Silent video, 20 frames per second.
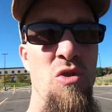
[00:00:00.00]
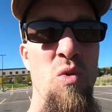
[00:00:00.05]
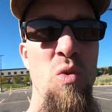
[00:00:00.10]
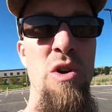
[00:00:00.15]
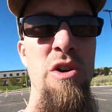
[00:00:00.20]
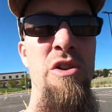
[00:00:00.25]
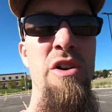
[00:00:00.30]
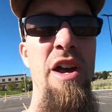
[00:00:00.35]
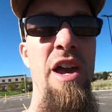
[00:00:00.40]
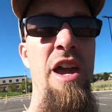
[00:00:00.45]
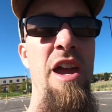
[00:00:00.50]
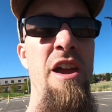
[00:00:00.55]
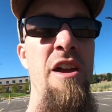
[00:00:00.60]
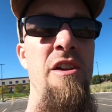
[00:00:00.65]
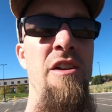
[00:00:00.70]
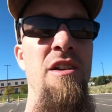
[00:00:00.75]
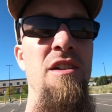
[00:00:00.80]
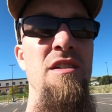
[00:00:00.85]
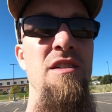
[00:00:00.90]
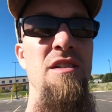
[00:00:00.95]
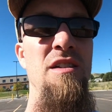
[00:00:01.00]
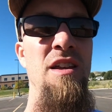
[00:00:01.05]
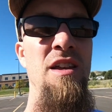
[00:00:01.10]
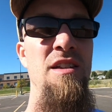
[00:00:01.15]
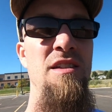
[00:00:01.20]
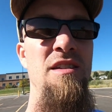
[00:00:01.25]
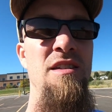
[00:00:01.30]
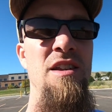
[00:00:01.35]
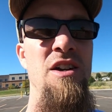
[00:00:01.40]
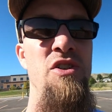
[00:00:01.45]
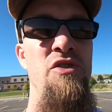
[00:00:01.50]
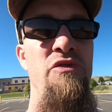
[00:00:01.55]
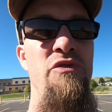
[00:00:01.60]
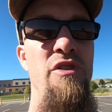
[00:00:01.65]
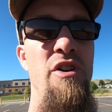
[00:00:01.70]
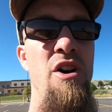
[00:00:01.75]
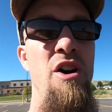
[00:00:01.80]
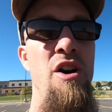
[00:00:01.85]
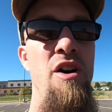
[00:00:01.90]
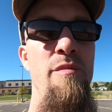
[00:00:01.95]
will air itself
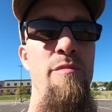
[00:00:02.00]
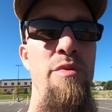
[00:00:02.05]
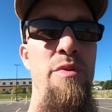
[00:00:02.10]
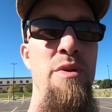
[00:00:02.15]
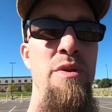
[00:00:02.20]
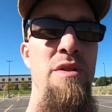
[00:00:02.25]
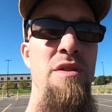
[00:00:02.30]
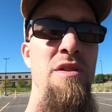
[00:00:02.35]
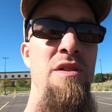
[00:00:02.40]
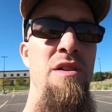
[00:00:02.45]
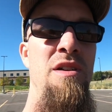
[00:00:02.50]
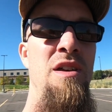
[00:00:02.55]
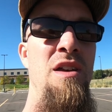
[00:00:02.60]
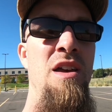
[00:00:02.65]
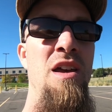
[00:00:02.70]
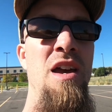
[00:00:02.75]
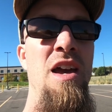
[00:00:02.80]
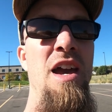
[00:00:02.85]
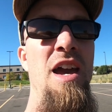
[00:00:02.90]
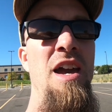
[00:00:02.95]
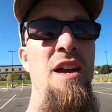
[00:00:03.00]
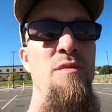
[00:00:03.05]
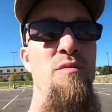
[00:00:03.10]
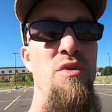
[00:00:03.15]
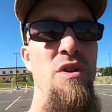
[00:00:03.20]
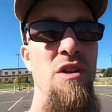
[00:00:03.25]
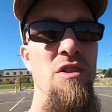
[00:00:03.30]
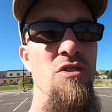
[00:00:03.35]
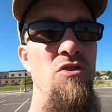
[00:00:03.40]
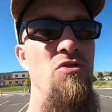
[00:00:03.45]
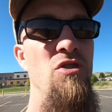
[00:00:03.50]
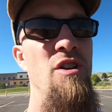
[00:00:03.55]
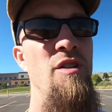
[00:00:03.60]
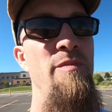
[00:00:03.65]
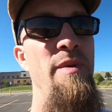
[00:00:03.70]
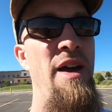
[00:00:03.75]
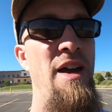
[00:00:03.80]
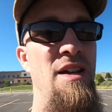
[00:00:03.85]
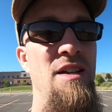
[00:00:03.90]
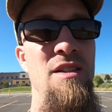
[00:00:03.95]
up and bring the truck
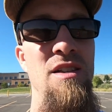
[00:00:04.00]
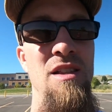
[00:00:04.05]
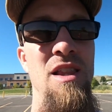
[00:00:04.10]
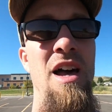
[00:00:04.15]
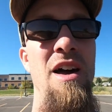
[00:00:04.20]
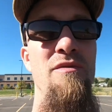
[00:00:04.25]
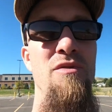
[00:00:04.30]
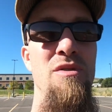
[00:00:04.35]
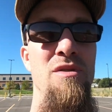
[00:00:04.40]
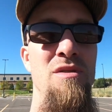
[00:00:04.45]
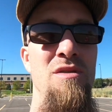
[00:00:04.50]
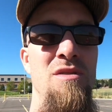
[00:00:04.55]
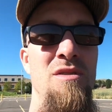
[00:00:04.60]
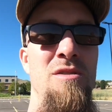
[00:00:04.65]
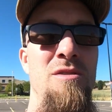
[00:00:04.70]
back to level.